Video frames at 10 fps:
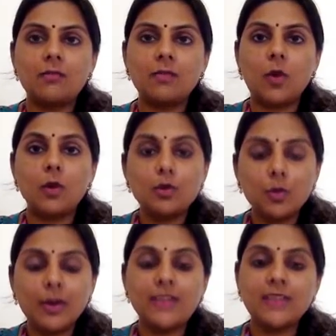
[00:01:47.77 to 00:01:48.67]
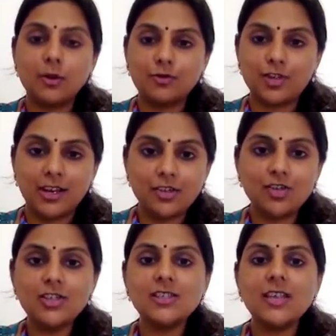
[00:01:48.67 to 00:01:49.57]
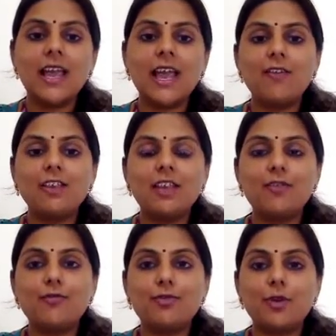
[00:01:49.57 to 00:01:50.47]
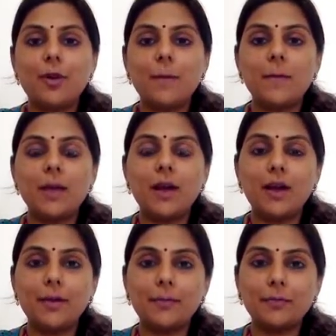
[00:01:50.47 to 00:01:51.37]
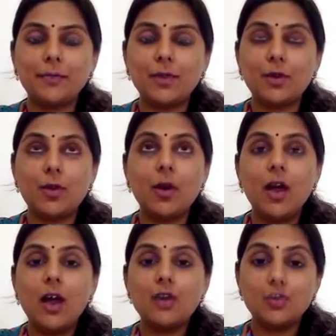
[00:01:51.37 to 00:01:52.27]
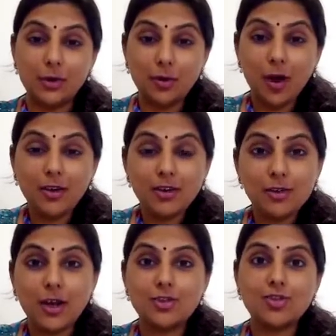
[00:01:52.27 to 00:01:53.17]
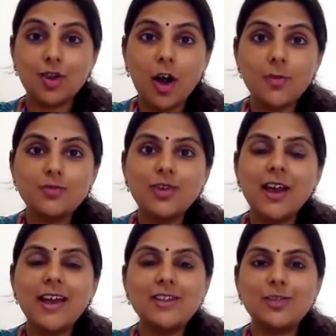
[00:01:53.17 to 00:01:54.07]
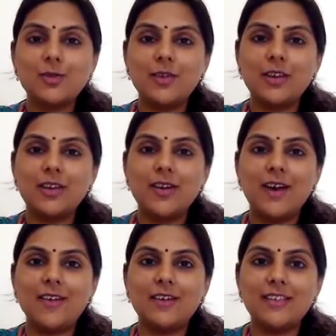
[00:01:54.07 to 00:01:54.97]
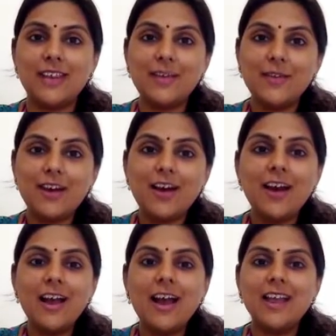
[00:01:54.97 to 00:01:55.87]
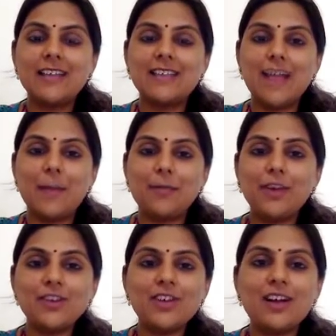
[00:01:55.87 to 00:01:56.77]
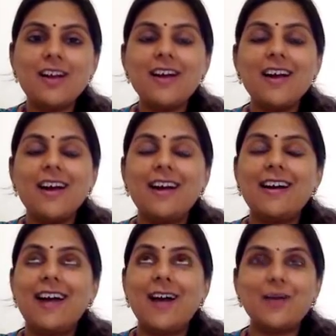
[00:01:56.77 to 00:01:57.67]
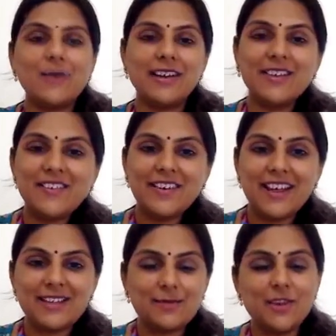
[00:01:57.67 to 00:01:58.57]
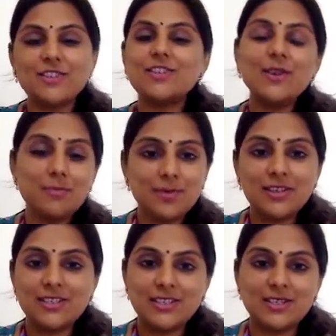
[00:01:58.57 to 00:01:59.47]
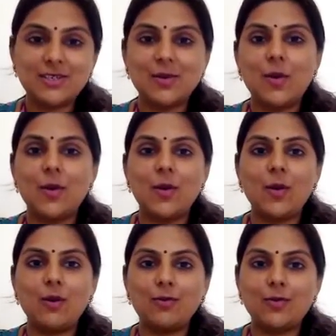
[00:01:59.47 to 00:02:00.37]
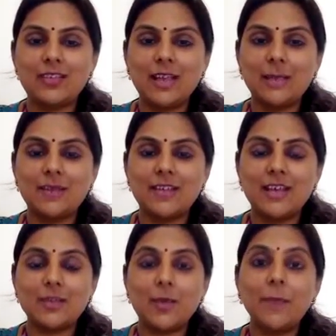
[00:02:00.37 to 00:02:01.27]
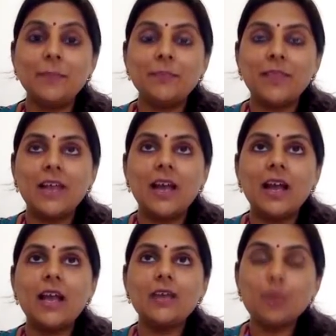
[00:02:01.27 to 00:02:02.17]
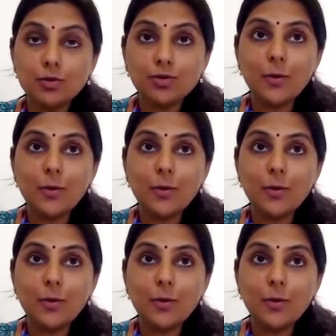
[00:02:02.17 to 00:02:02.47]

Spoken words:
also its set of challenges, everything from, do we know how to do our jobs right? Do we know how to deliver? Is there pressure? How do I deliver against the pressure? So it brings us, all of those elements as well. It also